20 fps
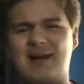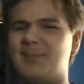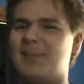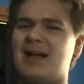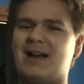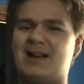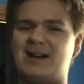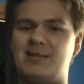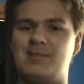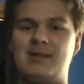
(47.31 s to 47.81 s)
I'm
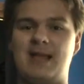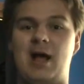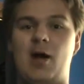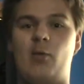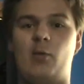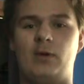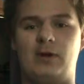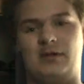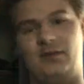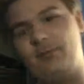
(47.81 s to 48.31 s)
not going to be
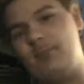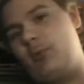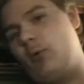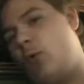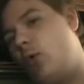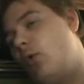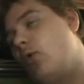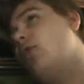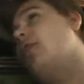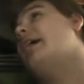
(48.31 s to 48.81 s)
out when it's
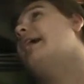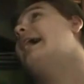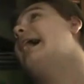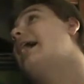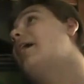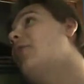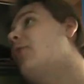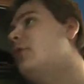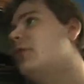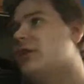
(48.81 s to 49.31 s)
pouring
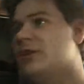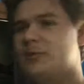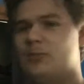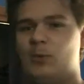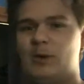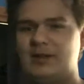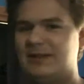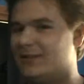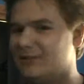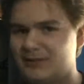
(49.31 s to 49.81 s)
out or
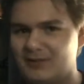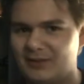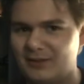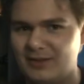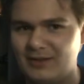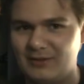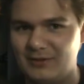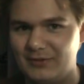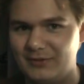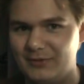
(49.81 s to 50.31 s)
when there's a
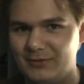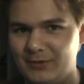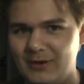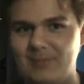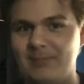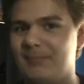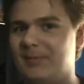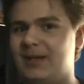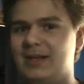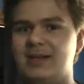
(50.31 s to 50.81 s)

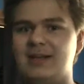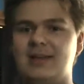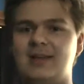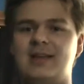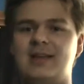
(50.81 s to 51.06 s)
thunderstorm, but